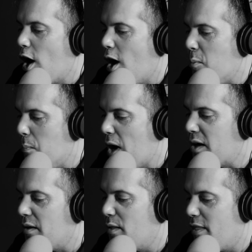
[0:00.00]

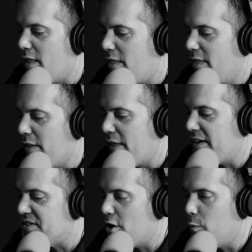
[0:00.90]
among the
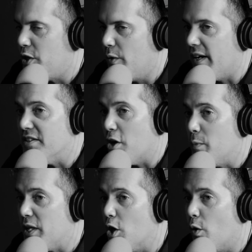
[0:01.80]
things that I'll be doing is I'll
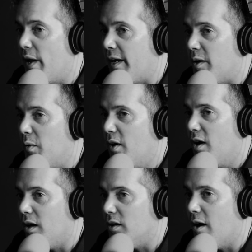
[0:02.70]
be going
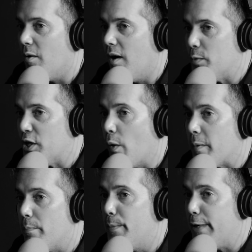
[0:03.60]

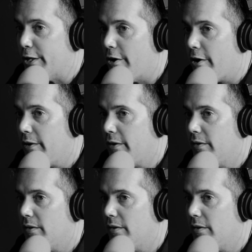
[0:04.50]
bigger.